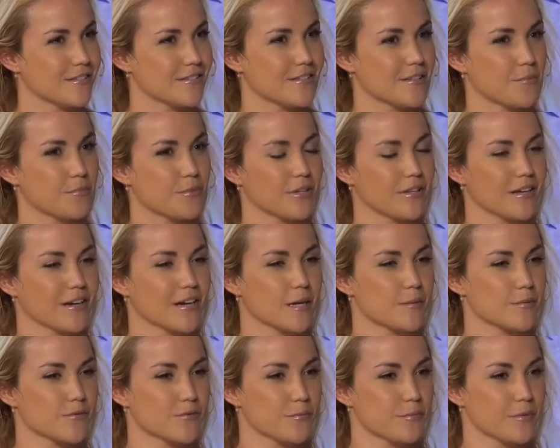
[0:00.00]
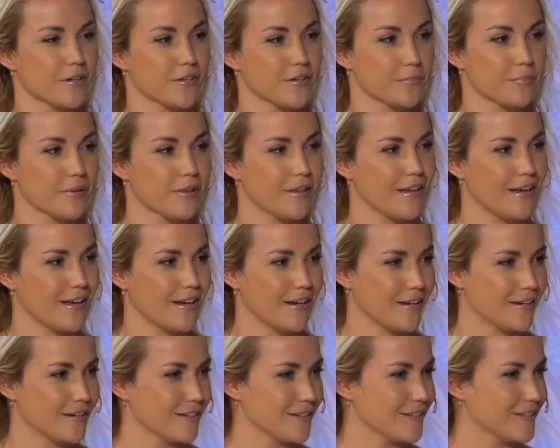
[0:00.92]
something that comes from another
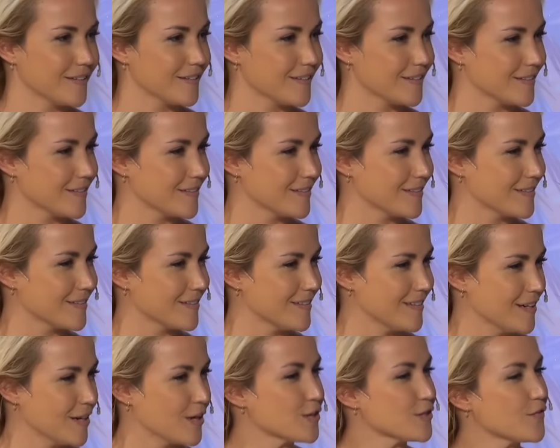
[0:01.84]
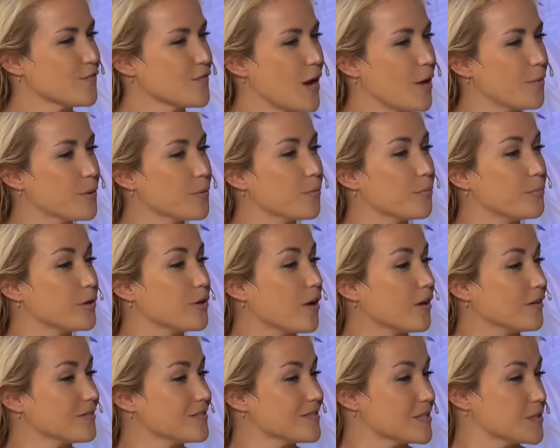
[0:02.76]
planet. Well, because now we would be
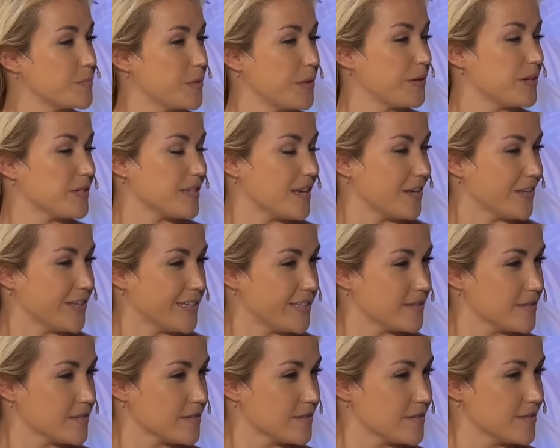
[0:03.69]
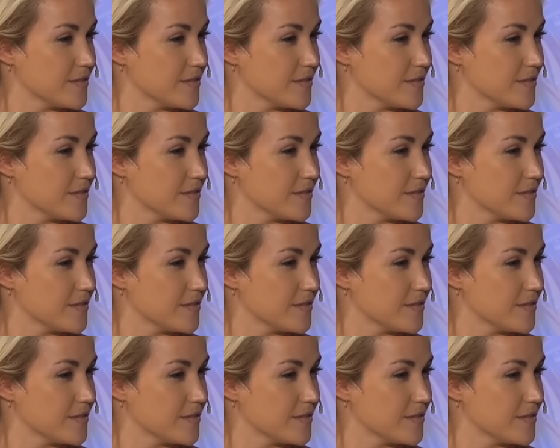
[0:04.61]
calling spirits aliens.